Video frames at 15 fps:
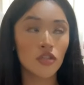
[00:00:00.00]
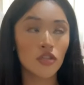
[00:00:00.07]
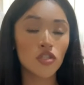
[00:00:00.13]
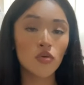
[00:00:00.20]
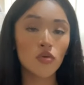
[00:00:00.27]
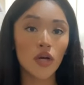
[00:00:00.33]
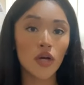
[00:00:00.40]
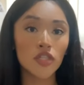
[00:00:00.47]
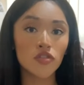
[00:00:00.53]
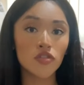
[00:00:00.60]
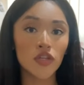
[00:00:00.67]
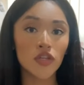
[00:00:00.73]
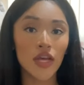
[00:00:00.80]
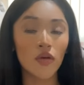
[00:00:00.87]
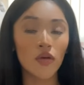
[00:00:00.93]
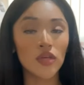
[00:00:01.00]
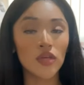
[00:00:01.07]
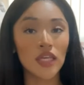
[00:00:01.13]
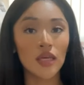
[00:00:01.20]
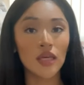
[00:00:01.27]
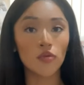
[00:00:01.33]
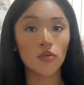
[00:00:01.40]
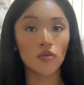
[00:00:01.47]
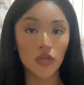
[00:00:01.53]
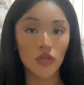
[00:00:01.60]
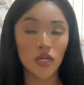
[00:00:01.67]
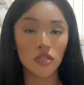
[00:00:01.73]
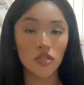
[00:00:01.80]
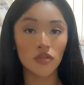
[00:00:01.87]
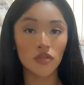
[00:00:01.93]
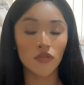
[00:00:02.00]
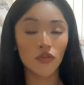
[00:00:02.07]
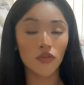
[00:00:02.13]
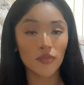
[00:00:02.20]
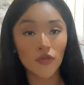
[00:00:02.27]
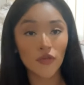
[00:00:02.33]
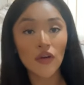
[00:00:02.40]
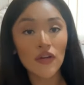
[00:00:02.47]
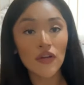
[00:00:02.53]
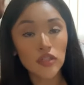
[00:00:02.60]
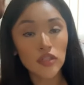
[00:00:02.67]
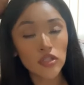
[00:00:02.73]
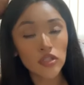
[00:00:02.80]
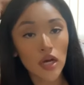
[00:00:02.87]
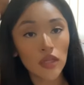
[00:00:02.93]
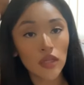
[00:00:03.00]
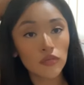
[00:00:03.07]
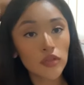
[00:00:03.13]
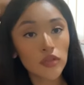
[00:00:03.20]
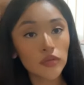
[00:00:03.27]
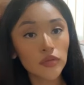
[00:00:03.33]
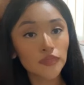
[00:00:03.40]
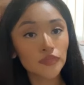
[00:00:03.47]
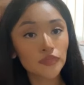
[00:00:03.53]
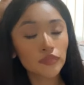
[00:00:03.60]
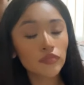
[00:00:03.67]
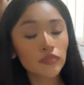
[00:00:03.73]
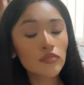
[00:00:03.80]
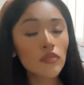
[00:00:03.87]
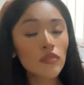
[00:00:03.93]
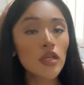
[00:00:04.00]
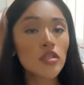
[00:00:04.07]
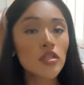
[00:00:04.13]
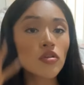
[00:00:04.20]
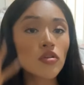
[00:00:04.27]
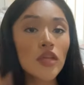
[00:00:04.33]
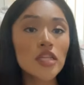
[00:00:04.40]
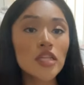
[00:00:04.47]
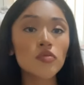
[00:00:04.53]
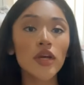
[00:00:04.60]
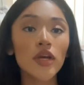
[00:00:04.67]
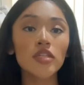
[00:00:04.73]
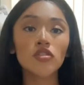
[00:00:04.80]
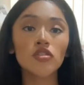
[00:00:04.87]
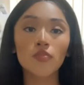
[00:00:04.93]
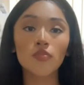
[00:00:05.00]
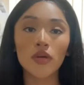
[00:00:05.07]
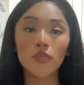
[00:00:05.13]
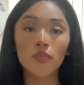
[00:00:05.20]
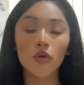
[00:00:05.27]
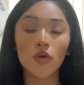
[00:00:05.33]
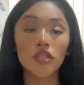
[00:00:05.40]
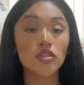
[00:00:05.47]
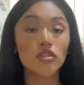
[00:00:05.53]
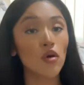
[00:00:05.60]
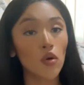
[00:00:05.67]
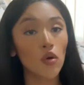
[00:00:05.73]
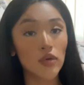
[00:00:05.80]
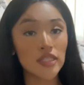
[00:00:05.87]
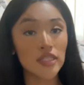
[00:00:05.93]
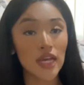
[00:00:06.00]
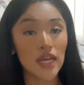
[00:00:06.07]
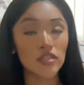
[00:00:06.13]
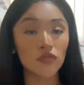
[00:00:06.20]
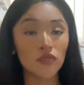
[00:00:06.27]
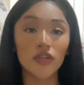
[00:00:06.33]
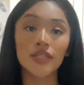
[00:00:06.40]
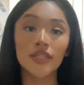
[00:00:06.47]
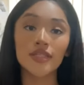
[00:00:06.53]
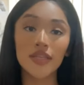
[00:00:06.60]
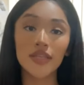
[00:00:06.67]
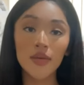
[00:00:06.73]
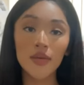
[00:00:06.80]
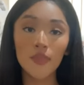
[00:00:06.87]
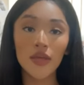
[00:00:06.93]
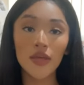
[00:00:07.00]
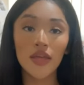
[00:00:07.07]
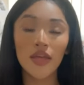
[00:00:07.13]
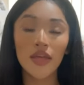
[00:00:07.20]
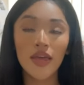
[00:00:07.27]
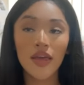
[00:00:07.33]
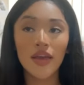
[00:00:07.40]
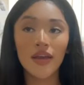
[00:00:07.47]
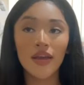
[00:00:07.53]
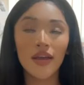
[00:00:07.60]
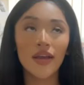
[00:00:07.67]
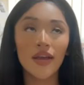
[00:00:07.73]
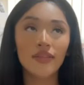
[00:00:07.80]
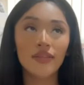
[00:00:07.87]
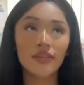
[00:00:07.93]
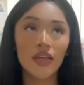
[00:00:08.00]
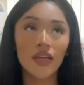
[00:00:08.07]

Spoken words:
$200 and we keep $300 from the $500 room. So that's why it's super important to always ask for a tip. And